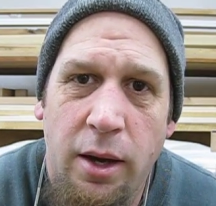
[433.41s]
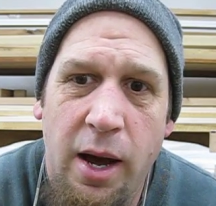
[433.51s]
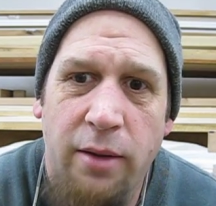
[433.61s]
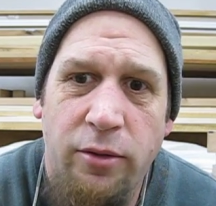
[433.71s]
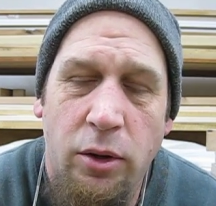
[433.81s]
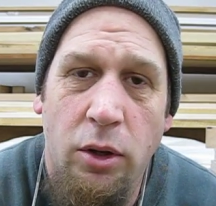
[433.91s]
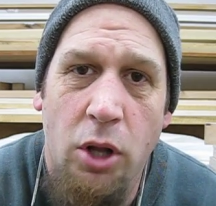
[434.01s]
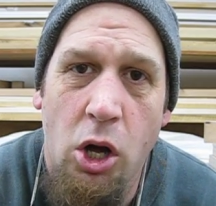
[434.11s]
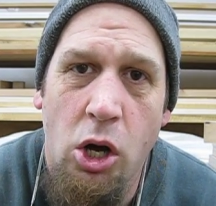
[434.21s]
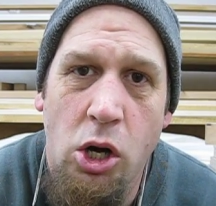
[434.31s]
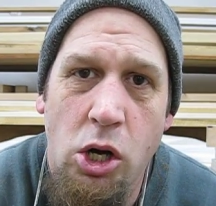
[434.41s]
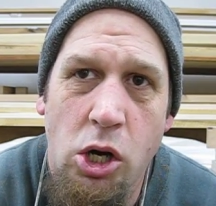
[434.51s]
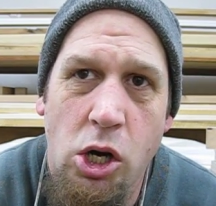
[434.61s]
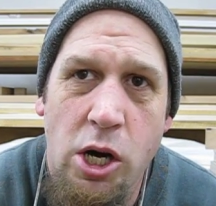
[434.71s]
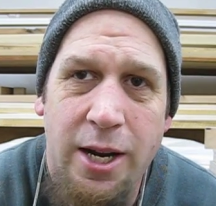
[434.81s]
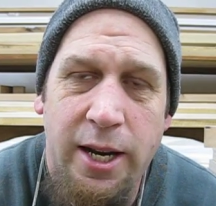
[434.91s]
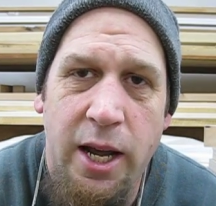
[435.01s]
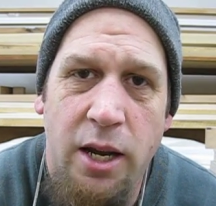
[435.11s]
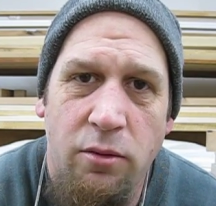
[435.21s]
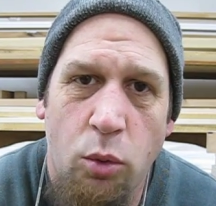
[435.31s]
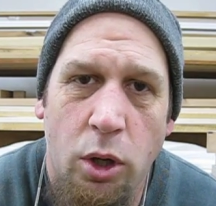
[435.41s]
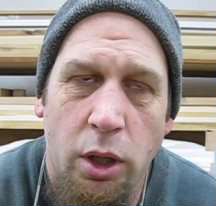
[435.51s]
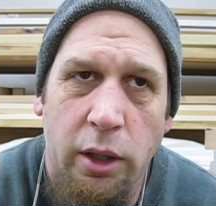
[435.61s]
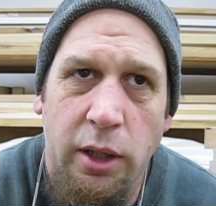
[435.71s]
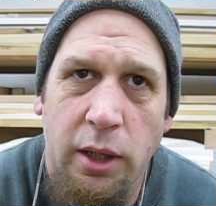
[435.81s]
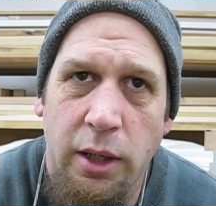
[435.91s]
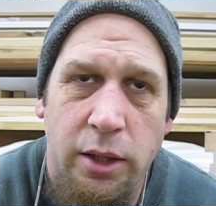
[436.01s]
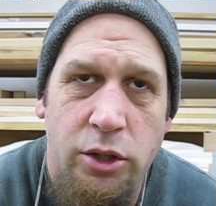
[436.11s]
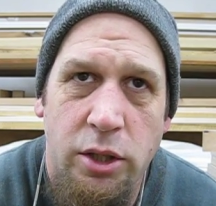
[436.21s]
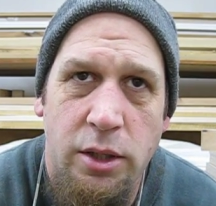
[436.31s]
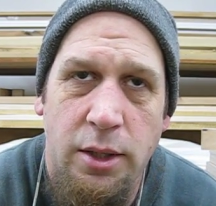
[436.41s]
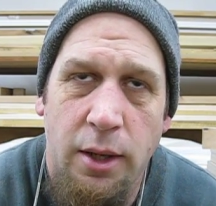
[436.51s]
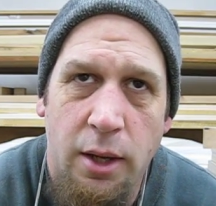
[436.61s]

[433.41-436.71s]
after a long day of work. It's